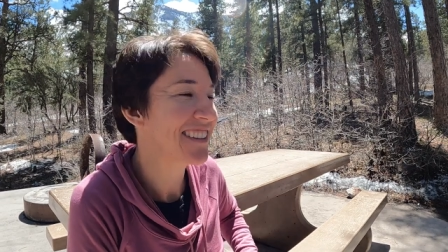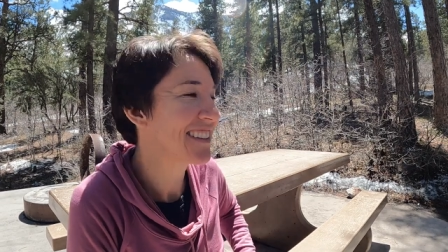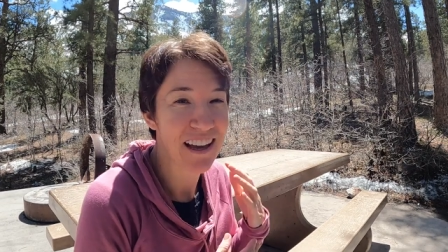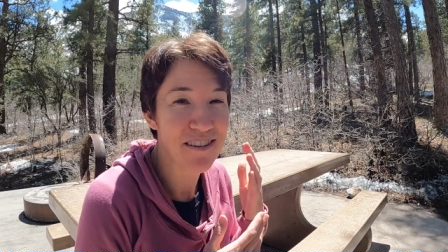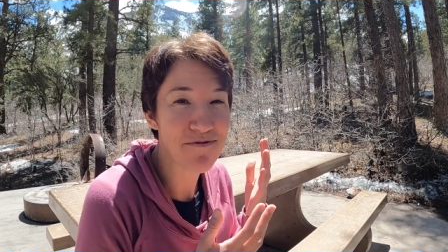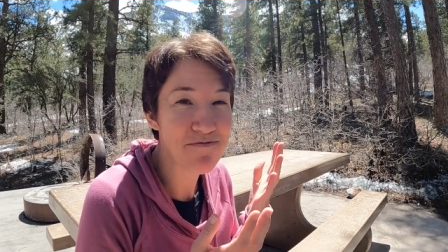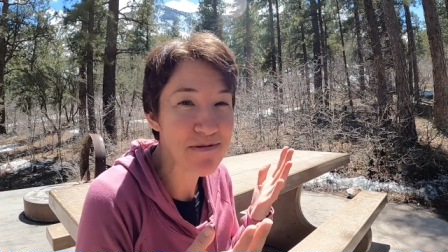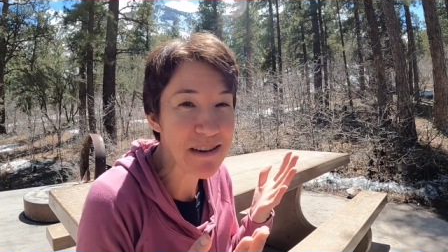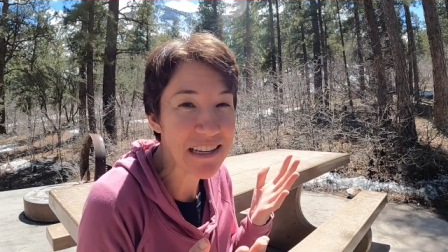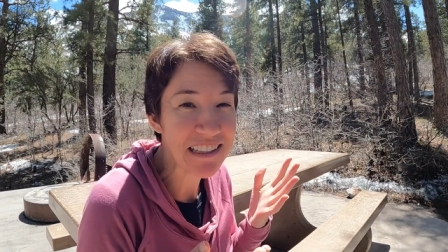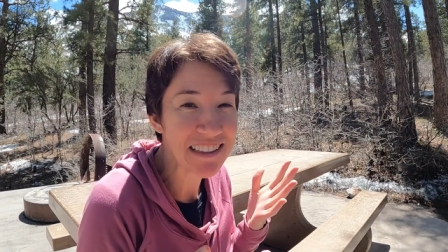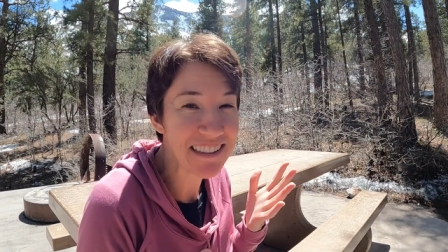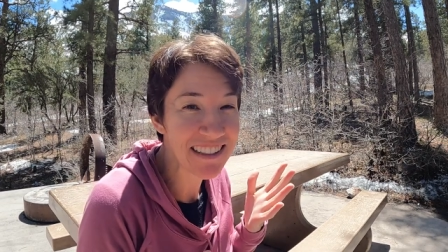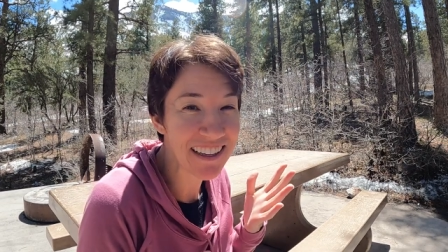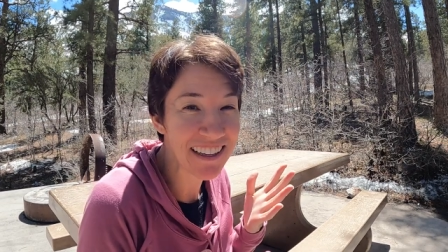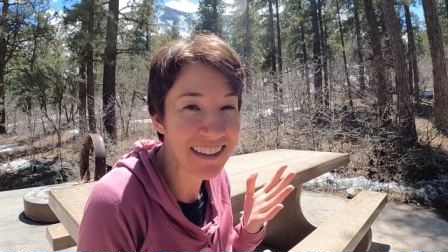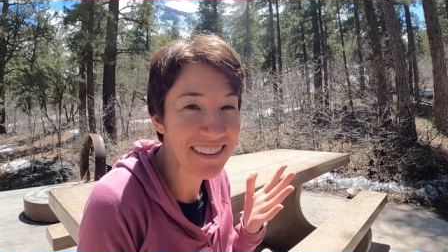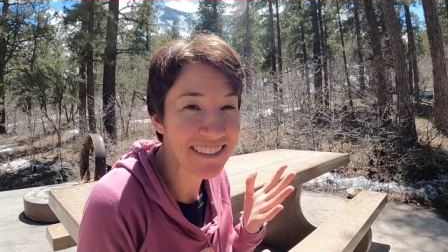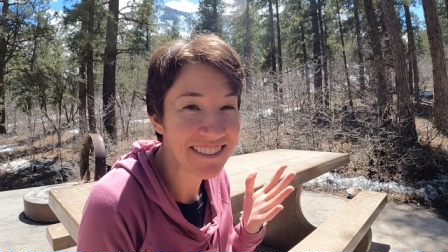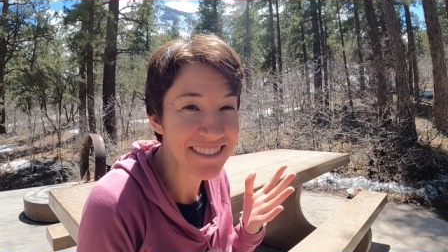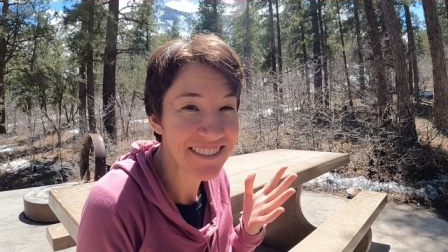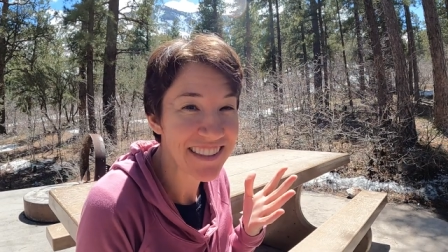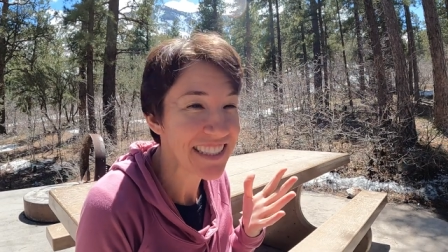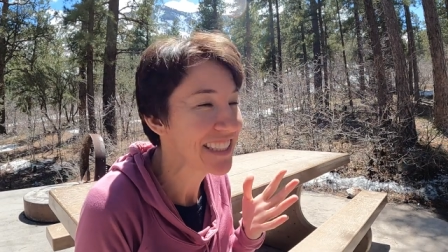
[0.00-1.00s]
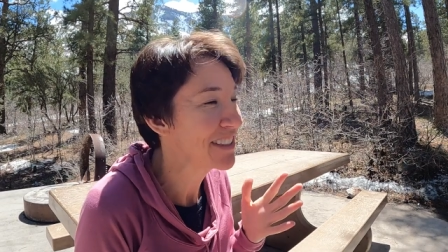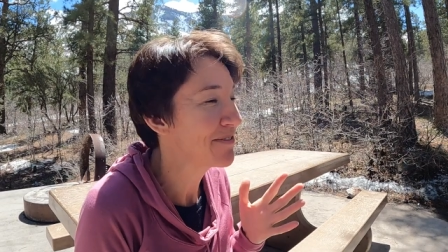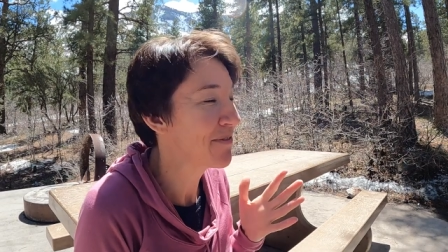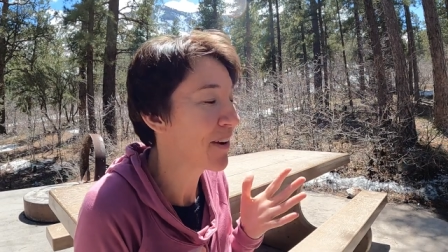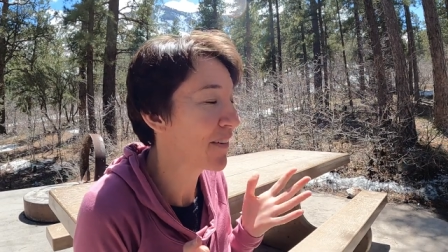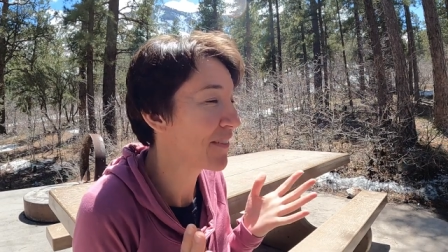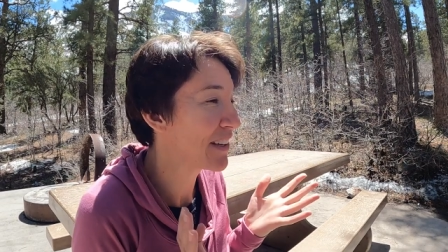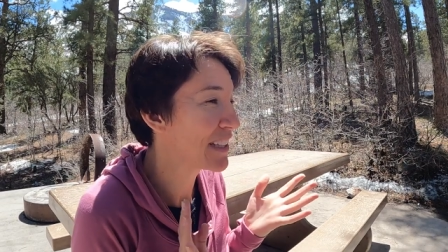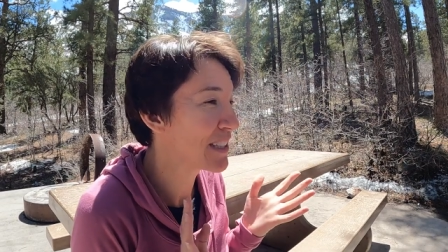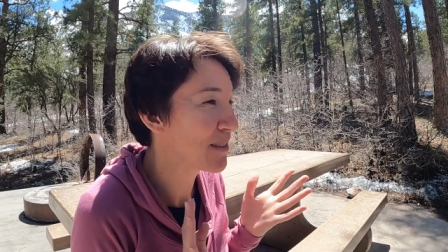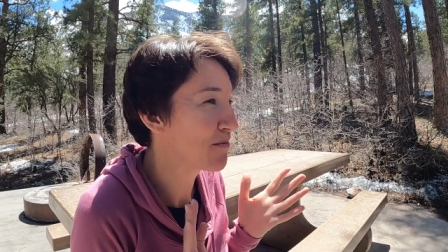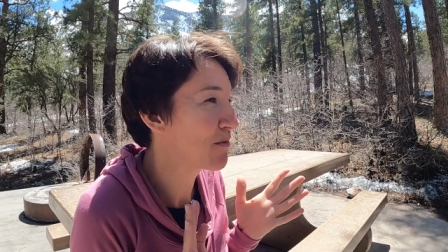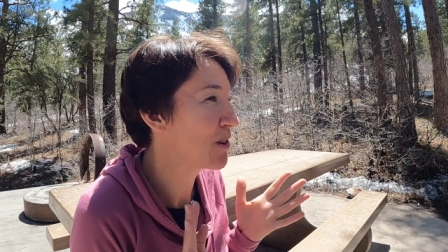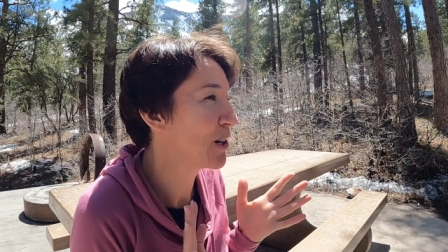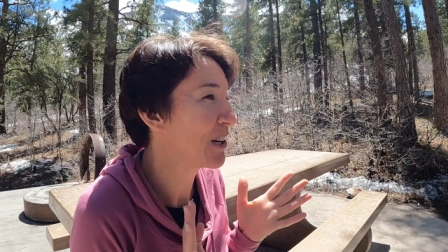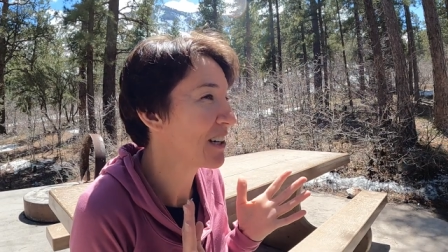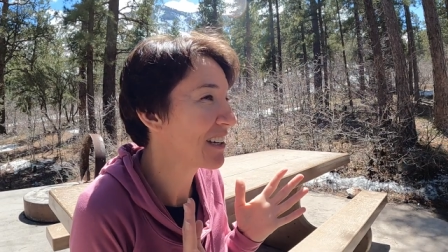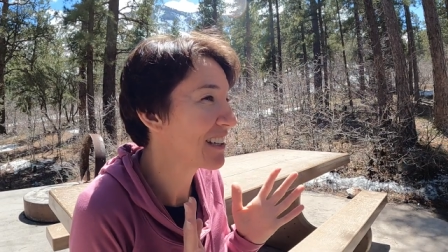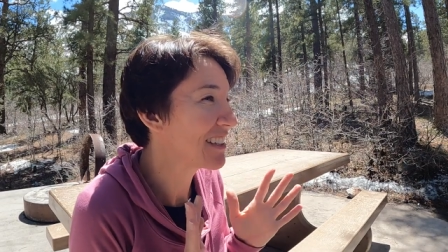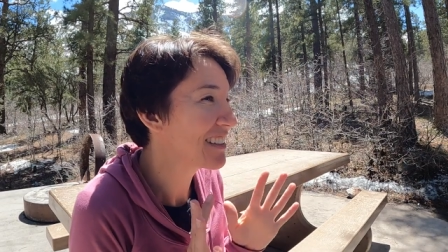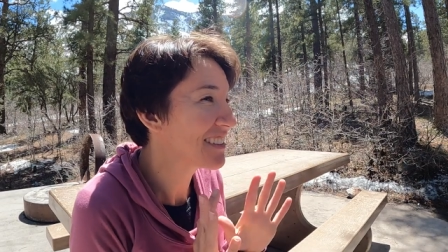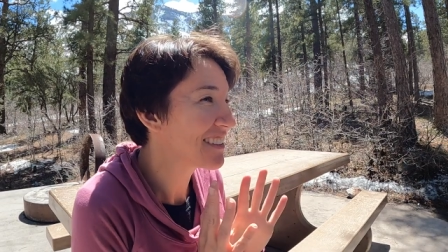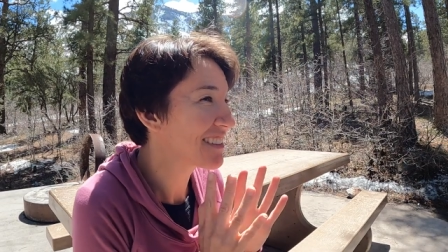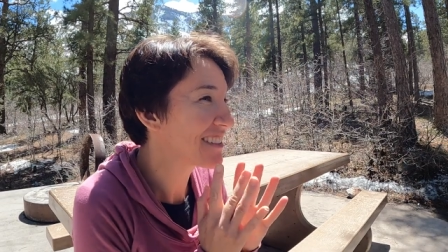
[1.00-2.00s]
Have pizza, maybe some
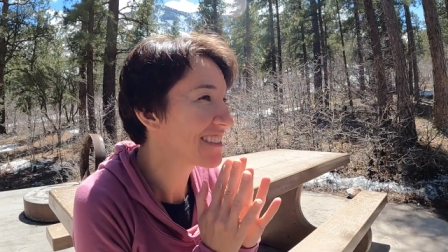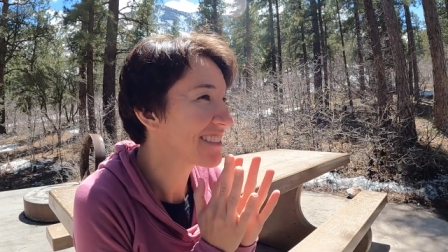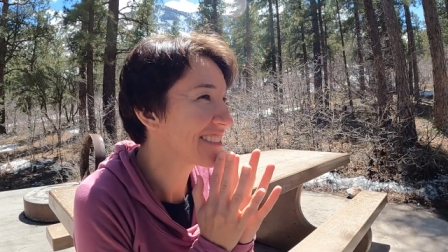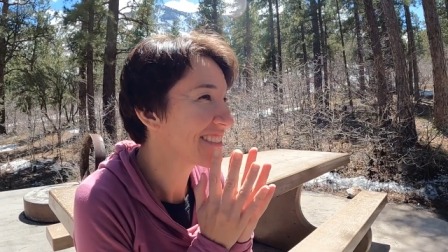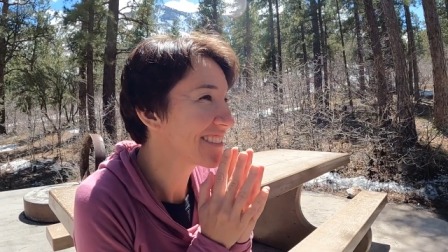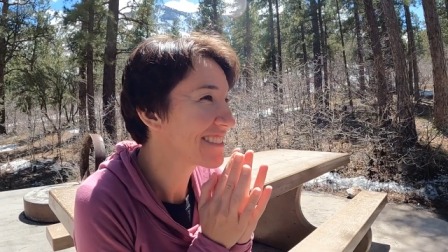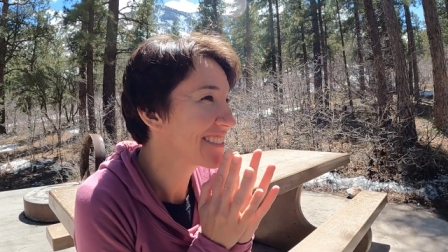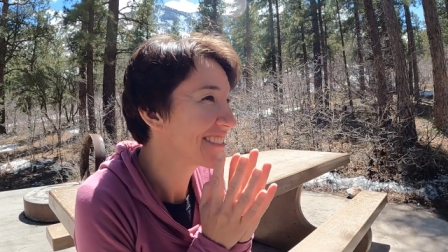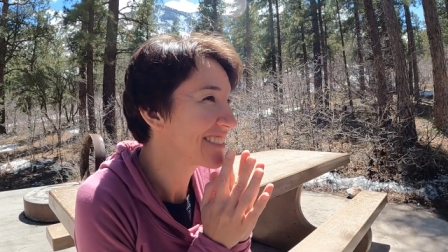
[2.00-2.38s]
cookies.